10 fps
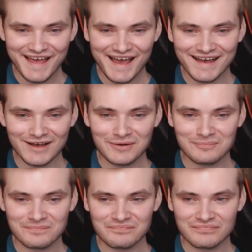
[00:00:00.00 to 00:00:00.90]

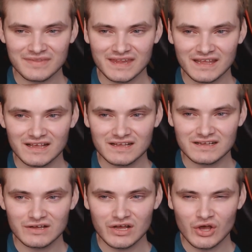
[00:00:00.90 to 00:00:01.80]
um,
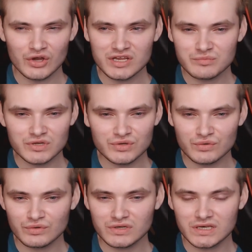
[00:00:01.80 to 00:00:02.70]

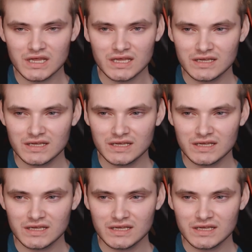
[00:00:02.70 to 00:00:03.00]
honeymoon,